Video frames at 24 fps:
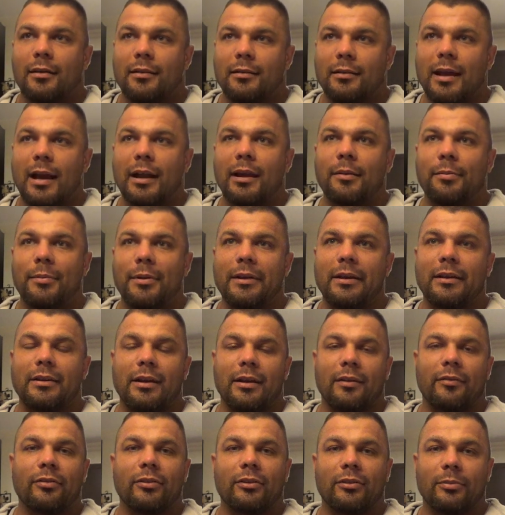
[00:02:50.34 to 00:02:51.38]
That can be the
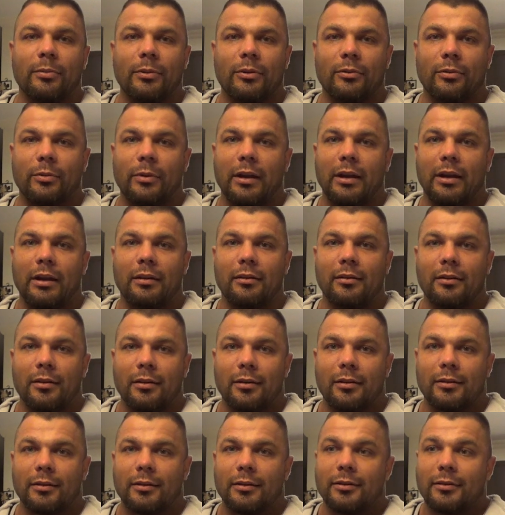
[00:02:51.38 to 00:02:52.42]
difference between,
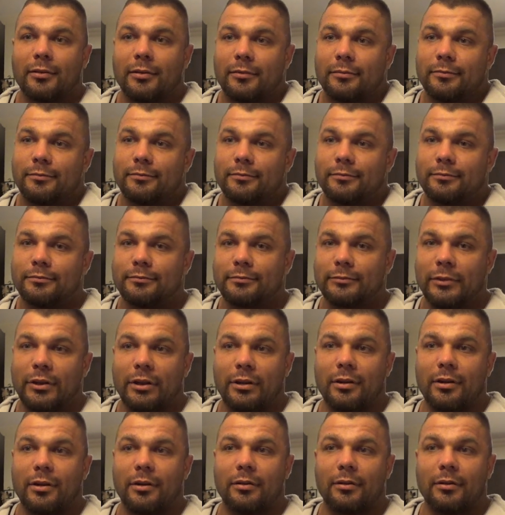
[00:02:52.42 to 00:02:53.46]

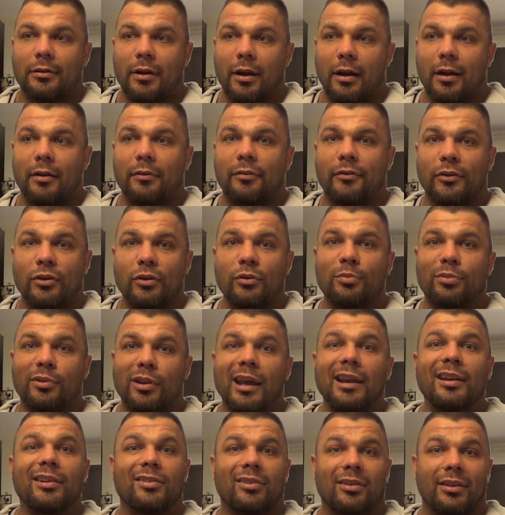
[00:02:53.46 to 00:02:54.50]
a few
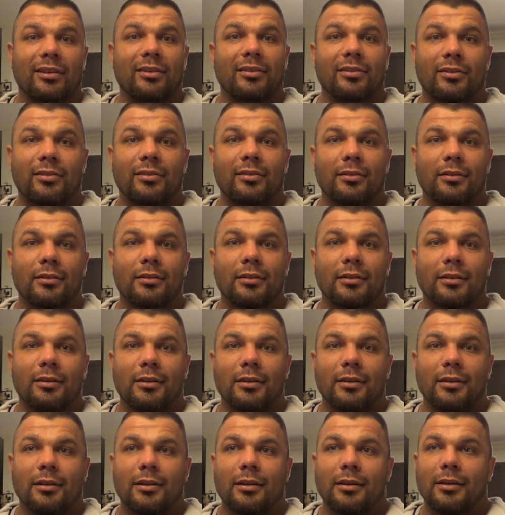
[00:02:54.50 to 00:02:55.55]
placings.
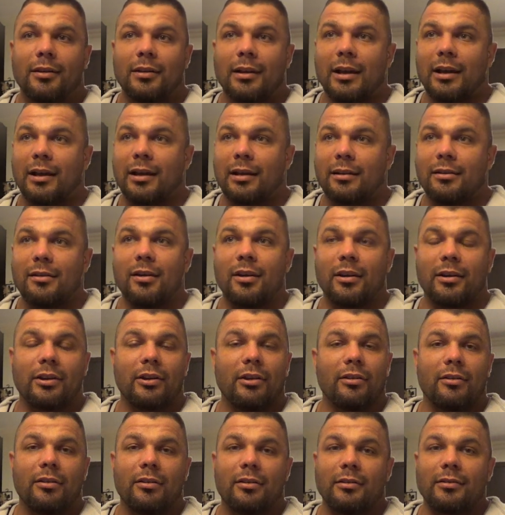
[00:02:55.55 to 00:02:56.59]
That can knock
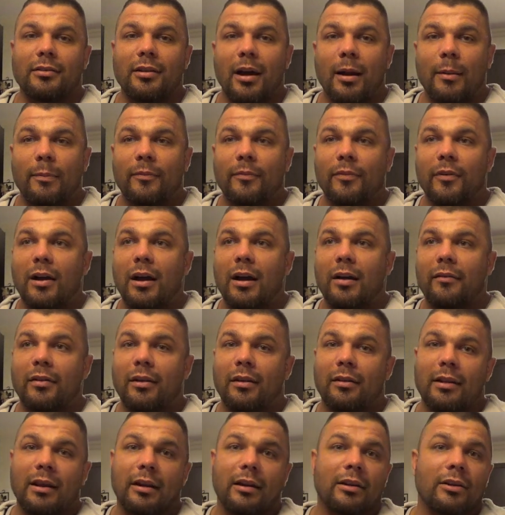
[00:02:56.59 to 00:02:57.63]
you out of the top 5.
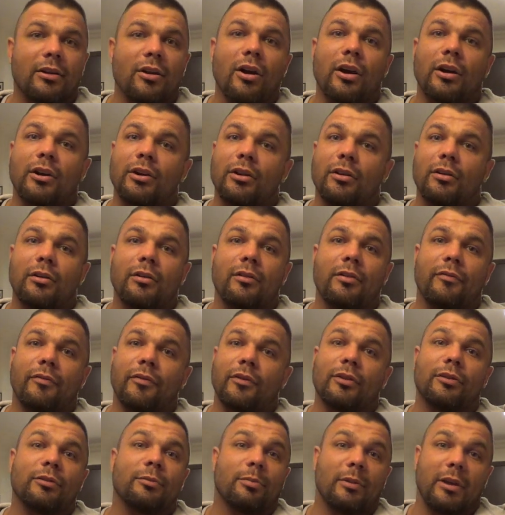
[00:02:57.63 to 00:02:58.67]
Hell, that can knock you out of the
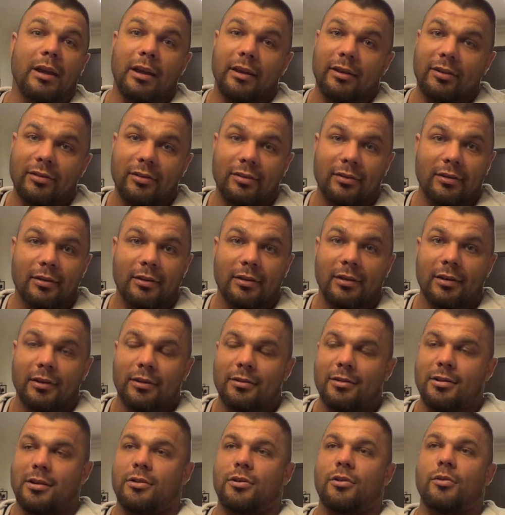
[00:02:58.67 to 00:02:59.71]
first place.
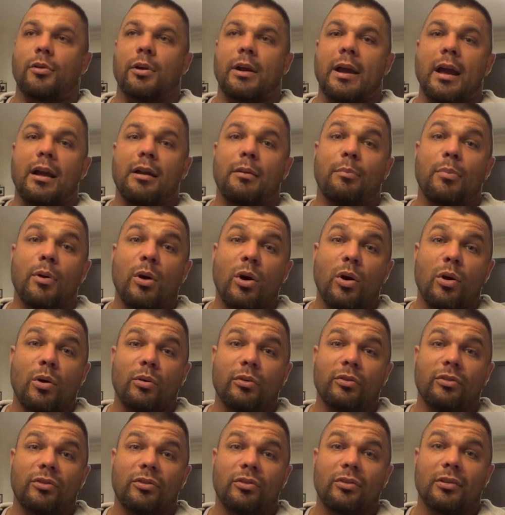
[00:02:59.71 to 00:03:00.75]
Not knowing how to
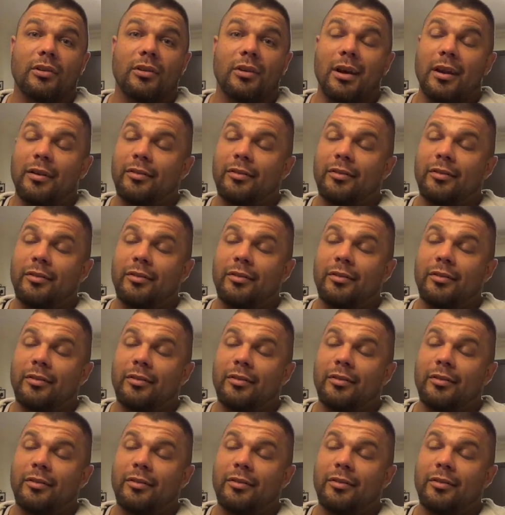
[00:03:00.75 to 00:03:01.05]
pose.